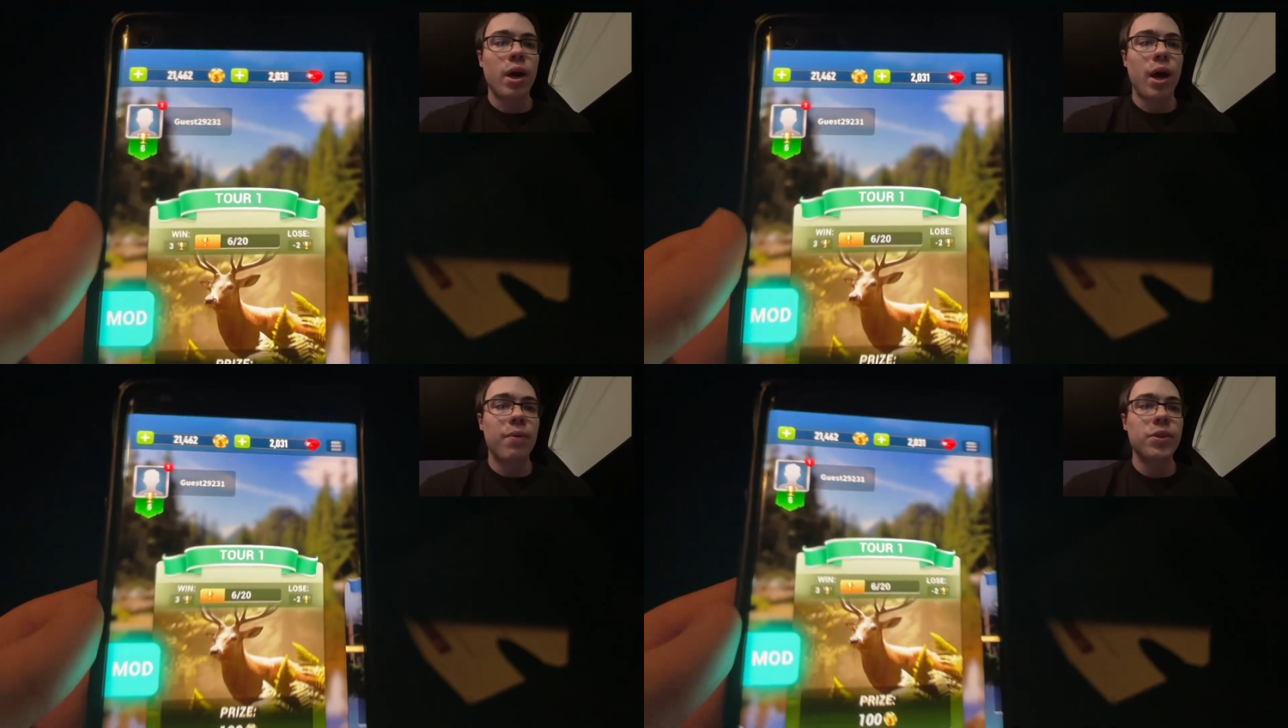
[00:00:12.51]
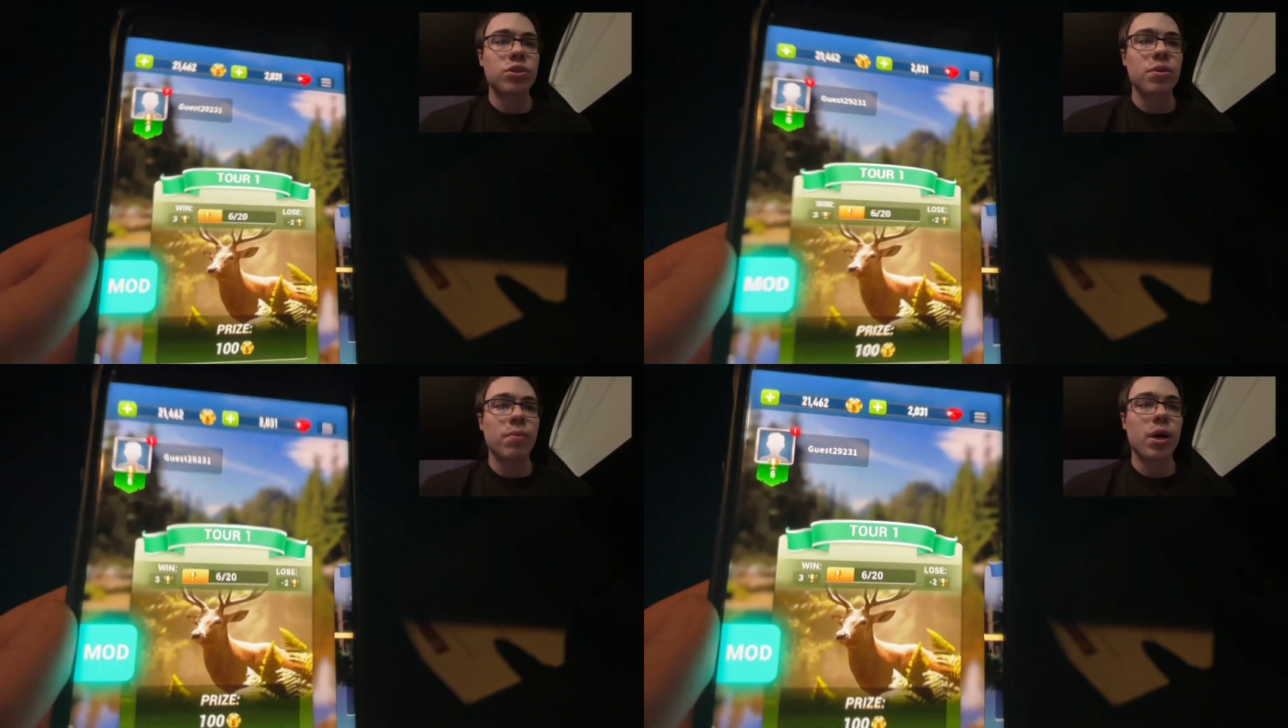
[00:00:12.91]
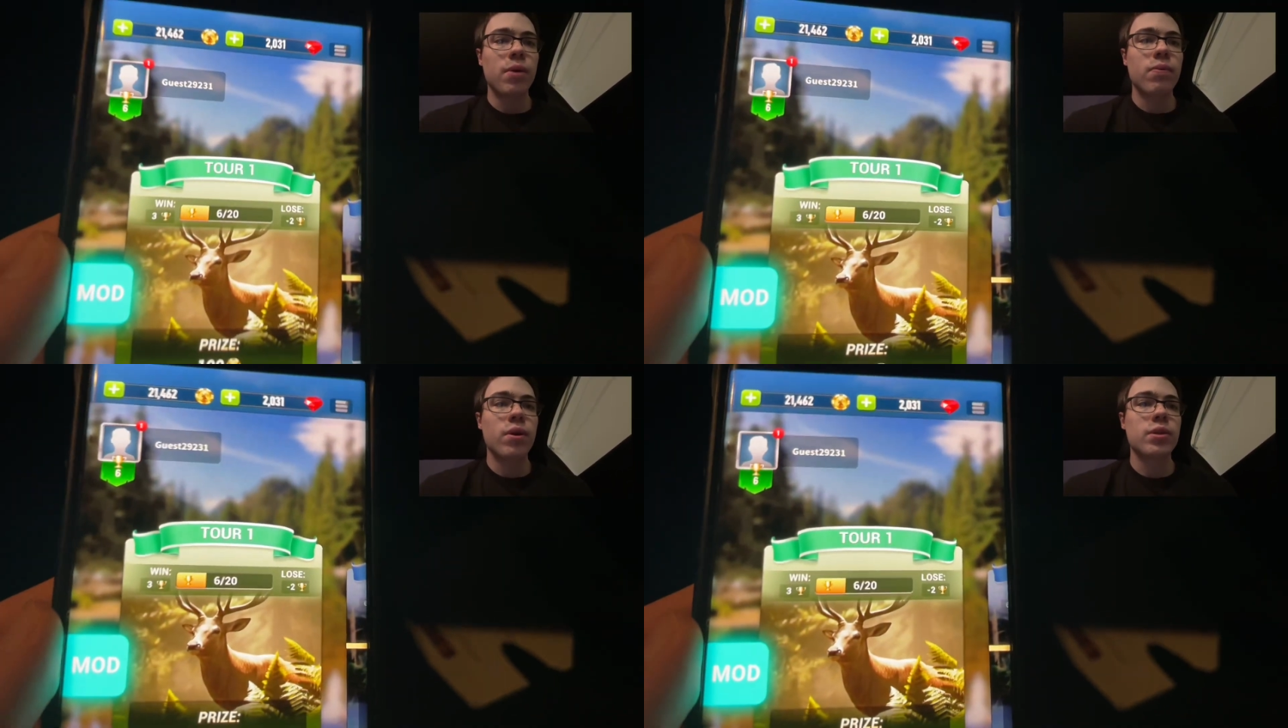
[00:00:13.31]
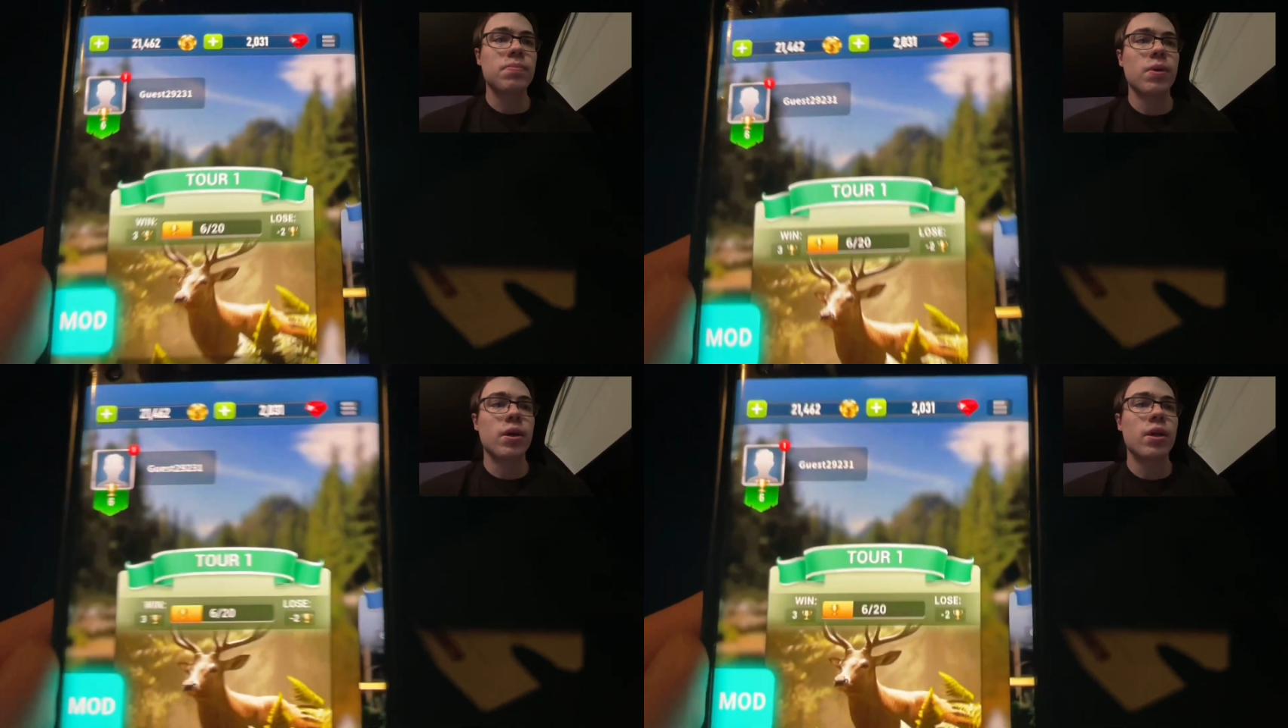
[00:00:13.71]
I wish the mod worked,
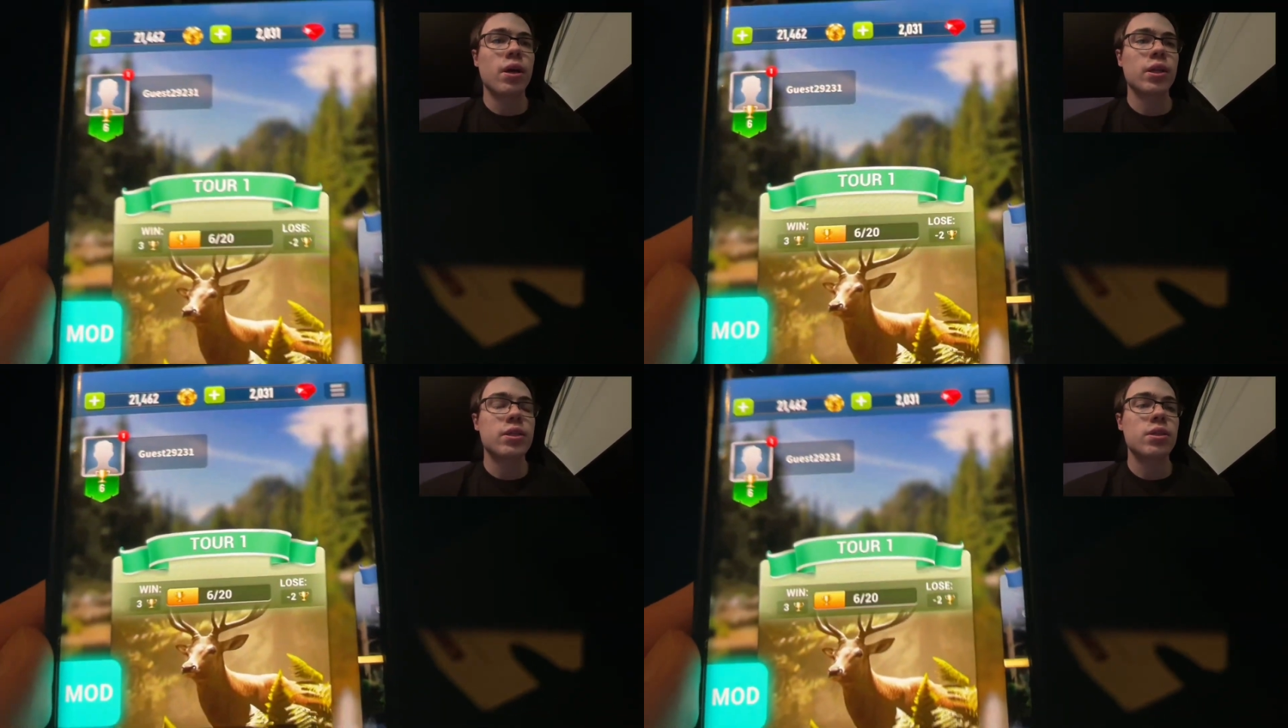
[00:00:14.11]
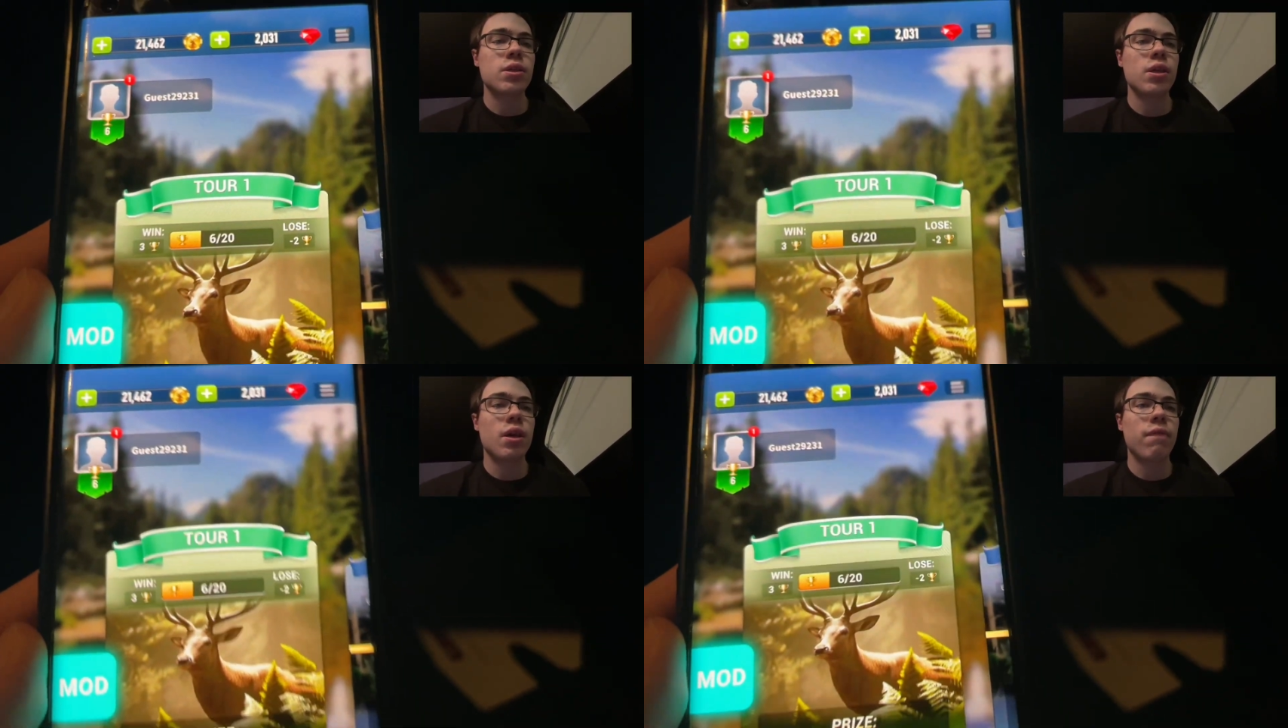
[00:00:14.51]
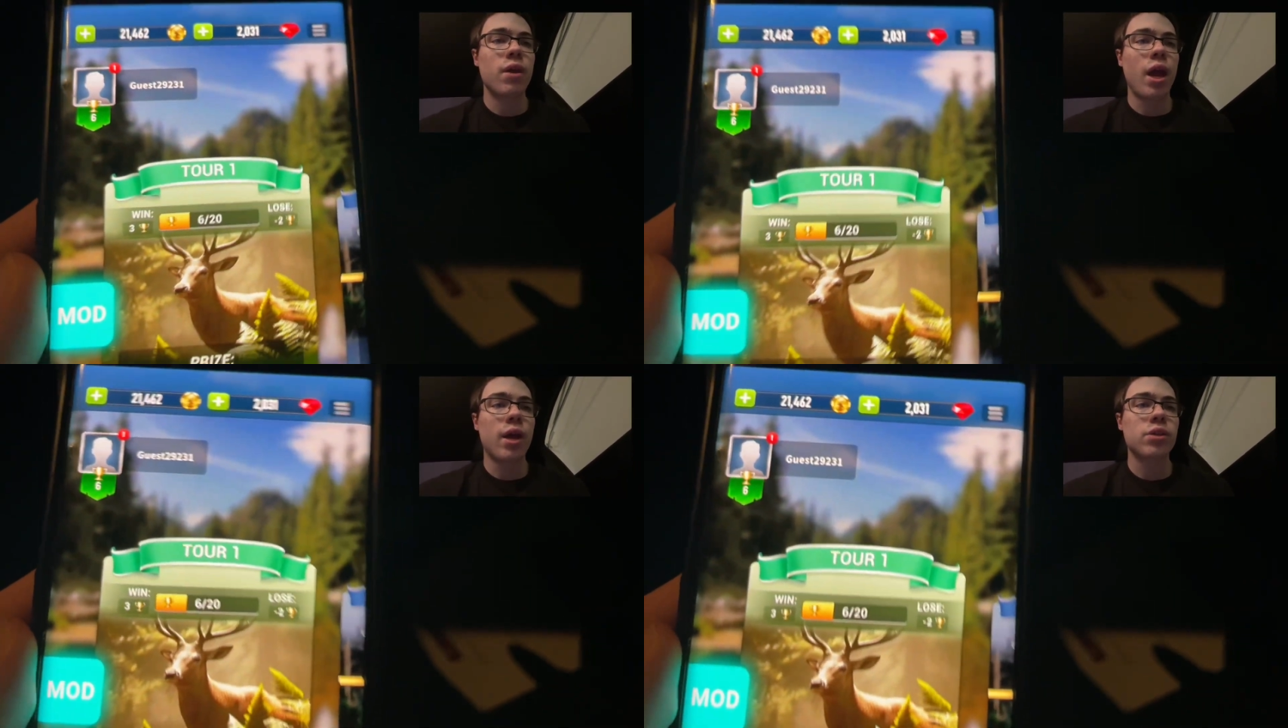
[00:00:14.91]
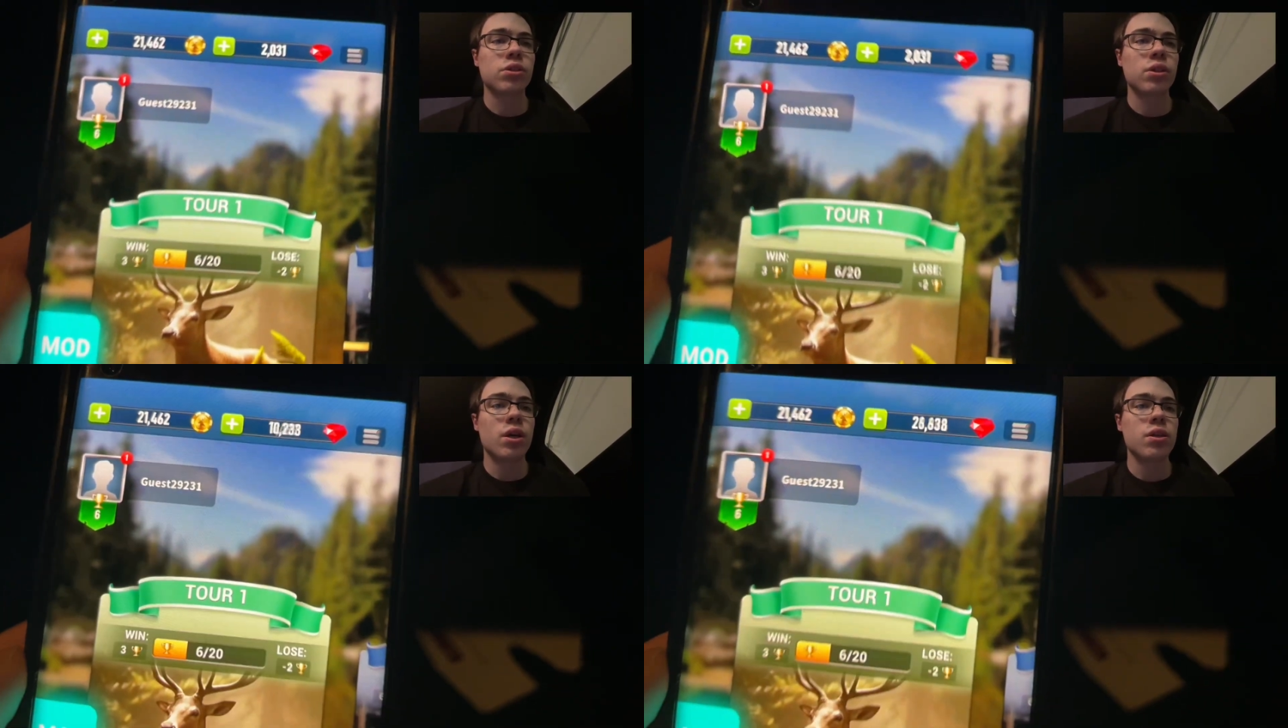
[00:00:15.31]
but let's see if it
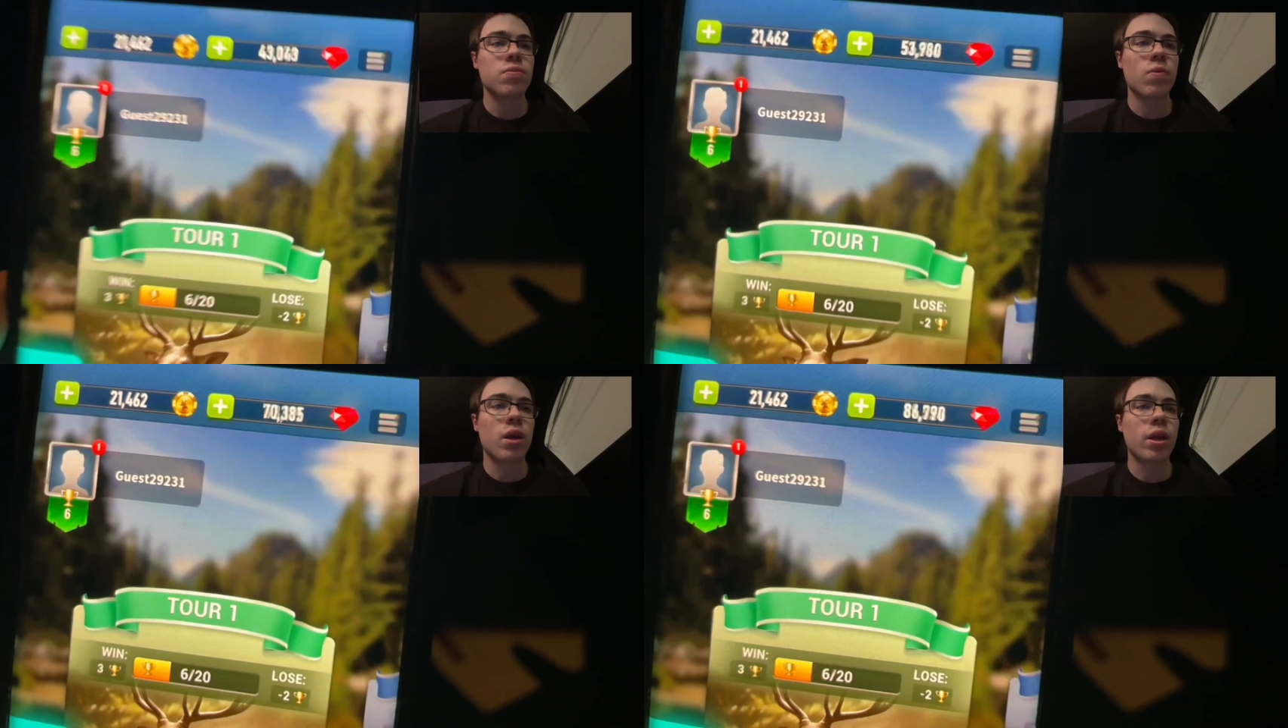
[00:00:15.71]
actually does work.